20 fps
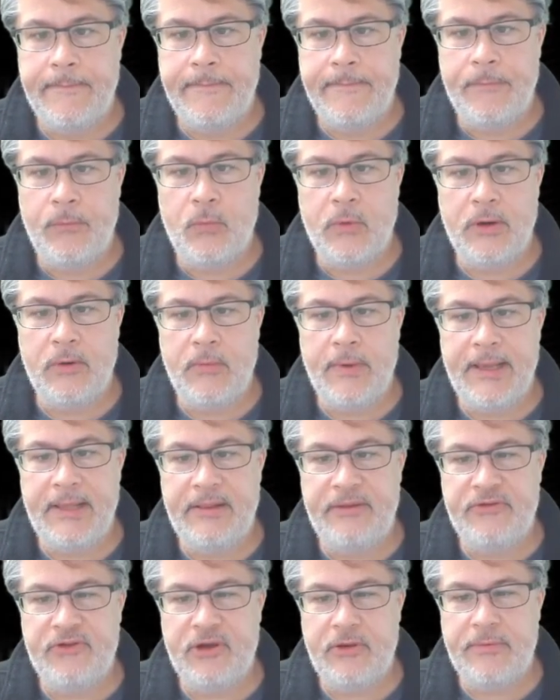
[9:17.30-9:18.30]
One away.
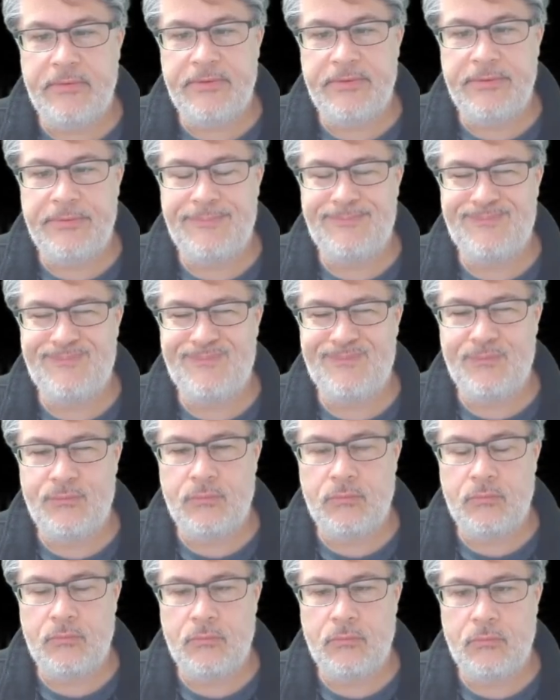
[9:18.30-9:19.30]
Let's go with
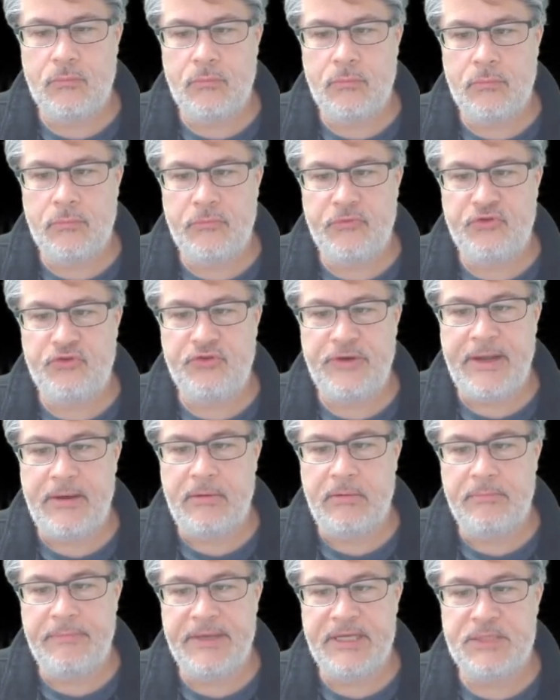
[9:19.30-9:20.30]

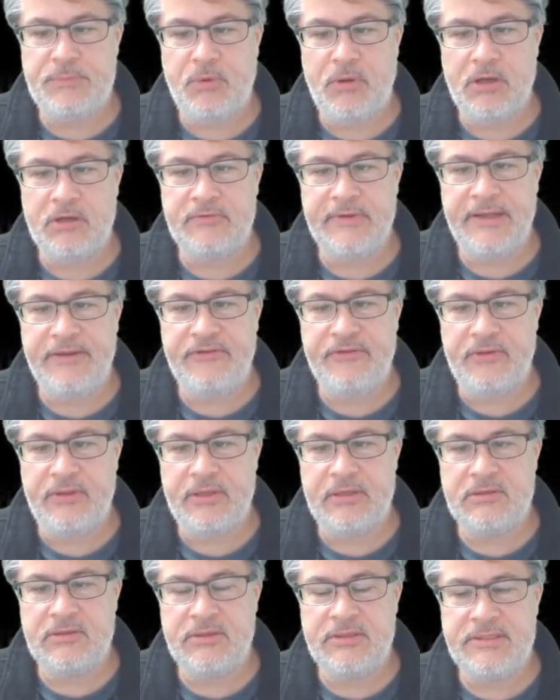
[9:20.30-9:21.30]
Trout. Baseball greats
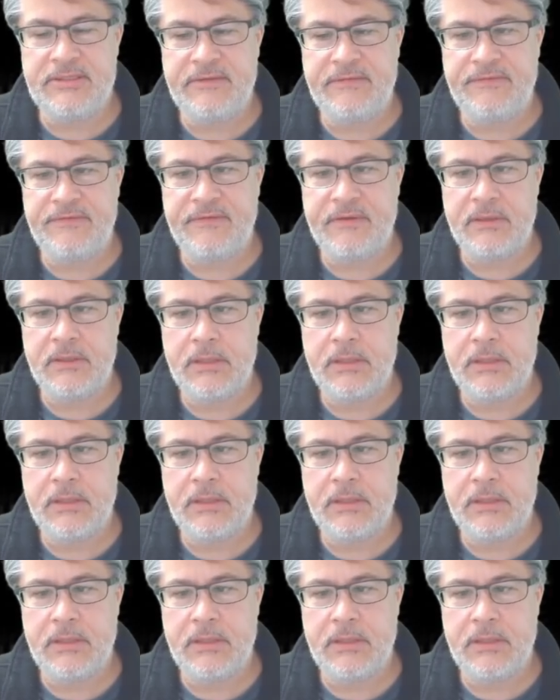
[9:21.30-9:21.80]
alliterative?